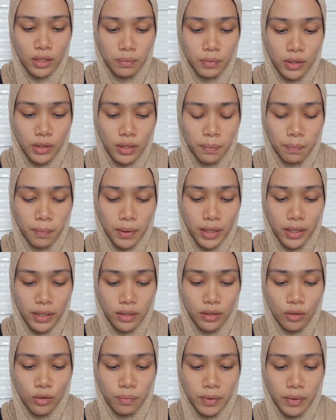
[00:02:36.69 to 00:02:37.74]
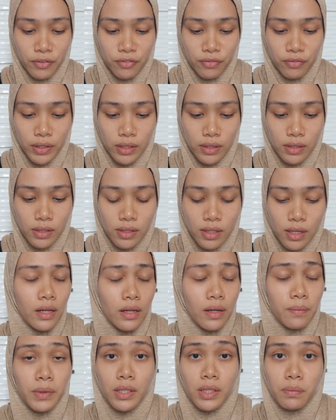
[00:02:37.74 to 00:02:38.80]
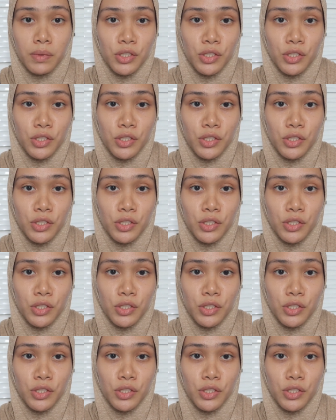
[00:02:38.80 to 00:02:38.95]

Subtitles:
I'm gonna apply it on my face, and I'm gonna